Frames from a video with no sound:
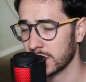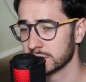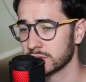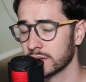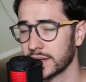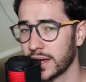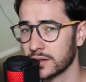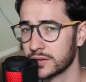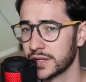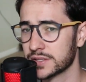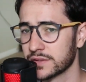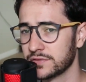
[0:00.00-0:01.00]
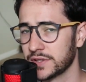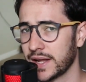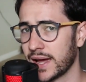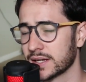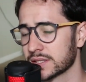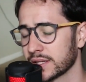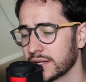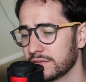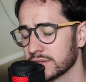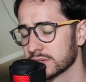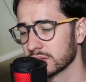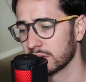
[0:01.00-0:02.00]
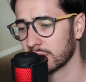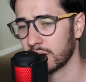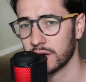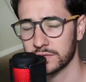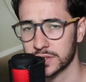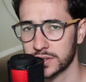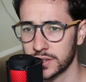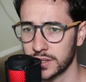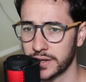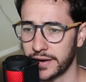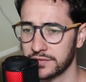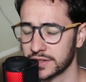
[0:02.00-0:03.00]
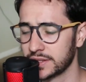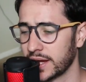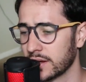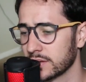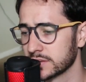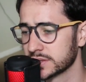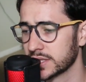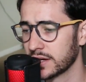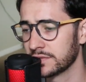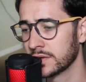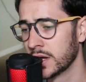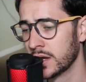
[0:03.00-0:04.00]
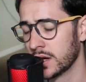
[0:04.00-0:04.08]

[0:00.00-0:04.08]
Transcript: also account creation for Dashlane feels a little convoluted you're having to download stuff